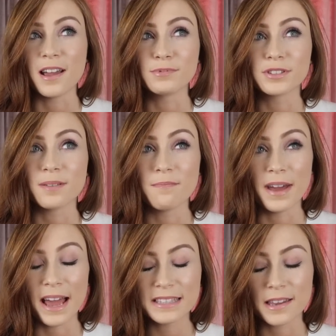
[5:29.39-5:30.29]
I'm just a
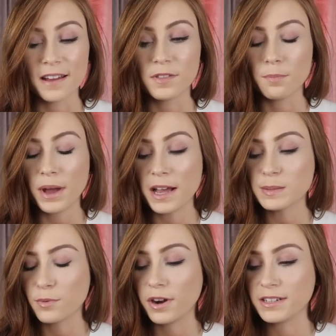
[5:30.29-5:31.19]
mess, and I have the
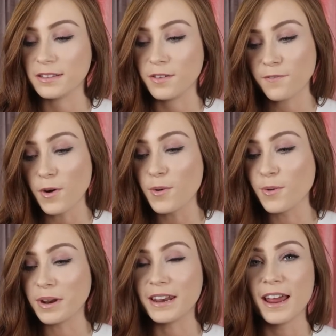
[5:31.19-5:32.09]
passport and the
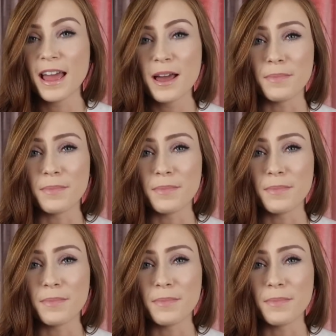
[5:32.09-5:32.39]
phone and